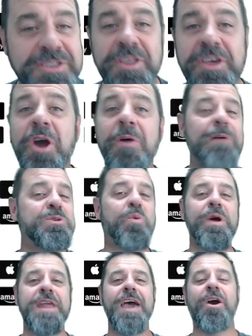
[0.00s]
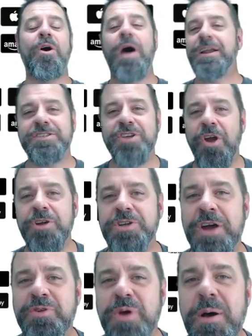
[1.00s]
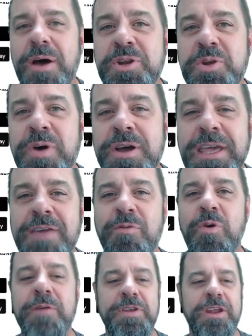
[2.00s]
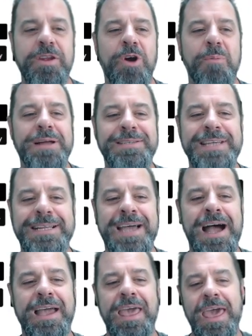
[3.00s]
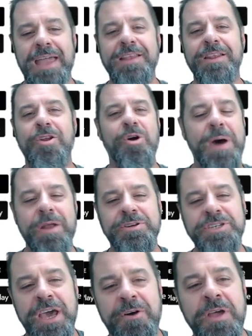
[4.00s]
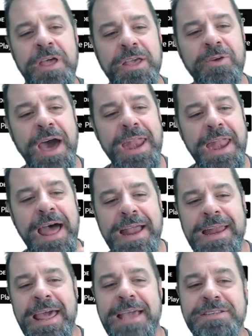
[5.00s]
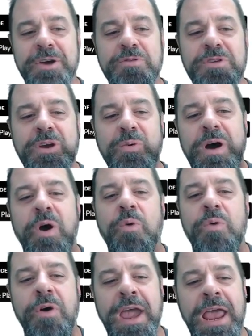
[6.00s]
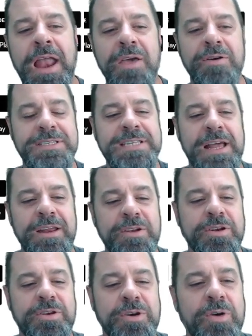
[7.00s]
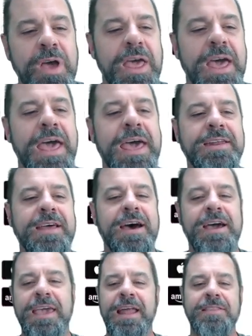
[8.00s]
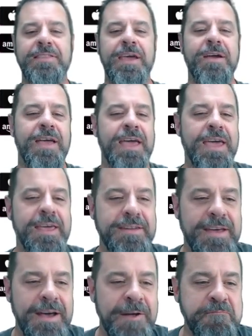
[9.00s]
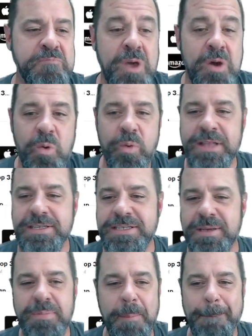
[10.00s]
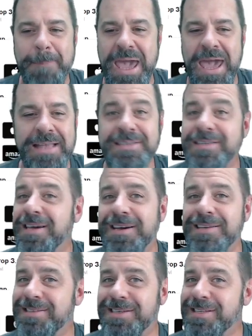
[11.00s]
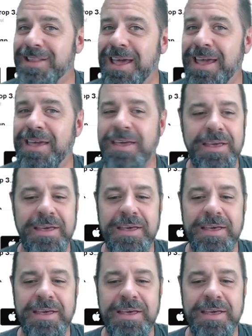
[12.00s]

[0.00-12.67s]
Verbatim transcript: So there you go. That was one day ago. I just turned John to a, to a giveaway. If you didn't know about TikTok and you didn't know about our channel, you got nine days to go do what Rogelio is telling you to do and uh, get out there and um, win some bands because just like